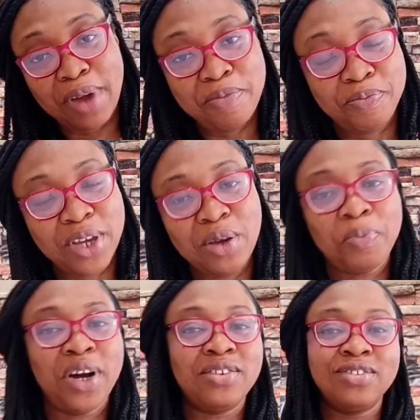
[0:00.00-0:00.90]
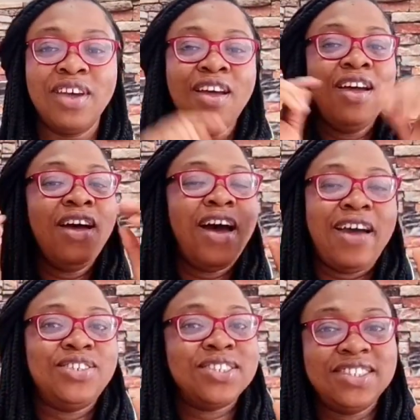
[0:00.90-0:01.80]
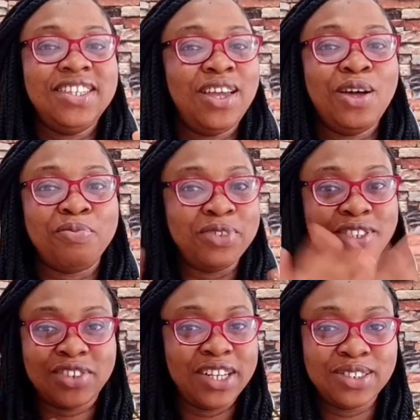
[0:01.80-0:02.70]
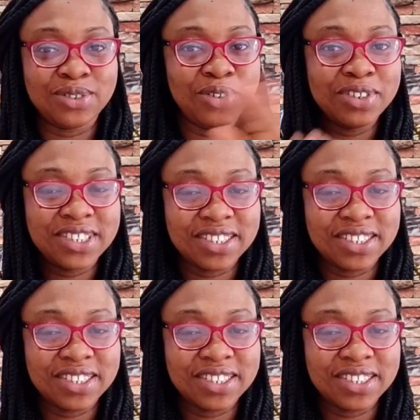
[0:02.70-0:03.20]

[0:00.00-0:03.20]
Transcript: I beg your pardon, I just need help with trying to not